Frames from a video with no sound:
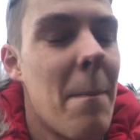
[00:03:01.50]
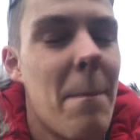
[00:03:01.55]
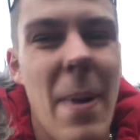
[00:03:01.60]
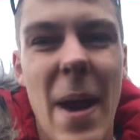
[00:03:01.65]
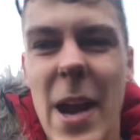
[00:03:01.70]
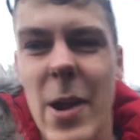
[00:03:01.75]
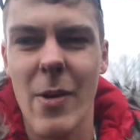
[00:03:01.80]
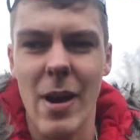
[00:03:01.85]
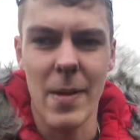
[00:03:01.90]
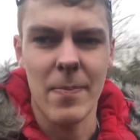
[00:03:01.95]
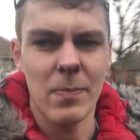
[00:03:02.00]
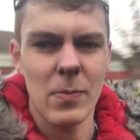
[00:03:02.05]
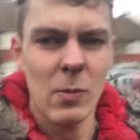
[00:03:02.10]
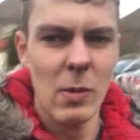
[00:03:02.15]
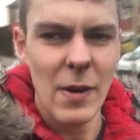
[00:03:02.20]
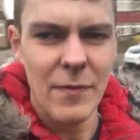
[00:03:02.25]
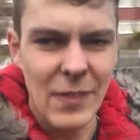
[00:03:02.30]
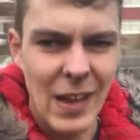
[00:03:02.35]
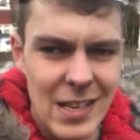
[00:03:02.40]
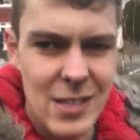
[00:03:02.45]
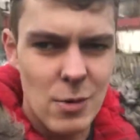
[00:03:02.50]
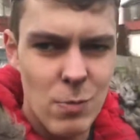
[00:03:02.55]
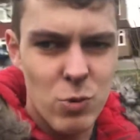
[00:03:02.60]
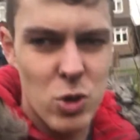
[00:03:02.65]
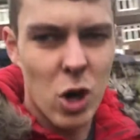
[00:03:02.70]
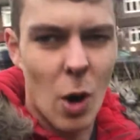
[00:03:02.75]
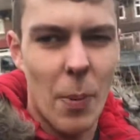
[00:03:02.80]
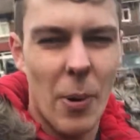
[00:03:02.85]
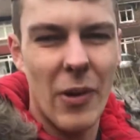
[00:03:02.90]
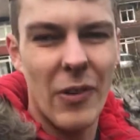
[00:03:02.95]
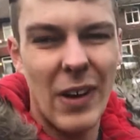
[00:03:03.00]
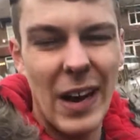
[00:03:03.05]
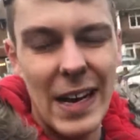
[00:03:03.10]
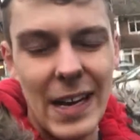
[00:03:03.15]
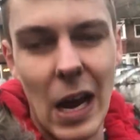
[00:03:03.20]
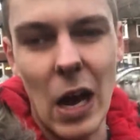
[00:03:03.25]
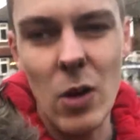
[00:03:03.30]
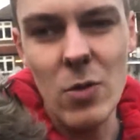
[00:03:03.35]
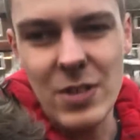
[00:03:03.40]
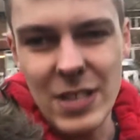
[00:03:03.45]
But anyway, we've done some
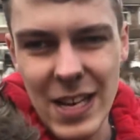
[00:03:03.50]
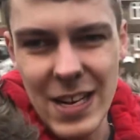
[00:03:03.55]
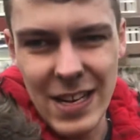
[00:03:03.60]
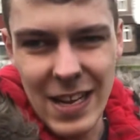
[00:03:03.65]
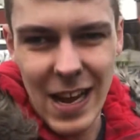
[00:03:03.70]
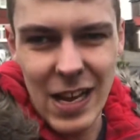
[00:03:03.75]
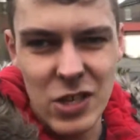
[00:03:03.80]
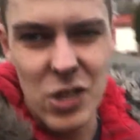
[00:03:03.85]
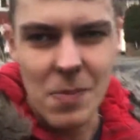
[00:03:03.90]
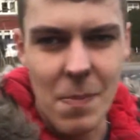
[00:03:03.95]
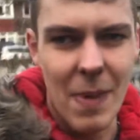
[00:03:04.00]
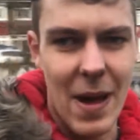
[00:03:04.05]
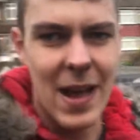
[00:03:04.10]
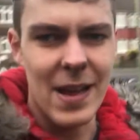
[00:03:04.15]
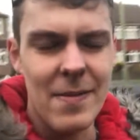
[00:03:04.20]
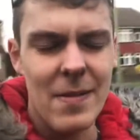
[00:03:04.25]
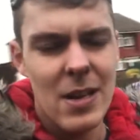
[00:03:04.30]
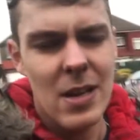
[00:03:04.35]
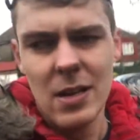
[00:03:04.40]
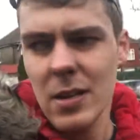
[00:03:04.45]
chopperinos in the engine bay.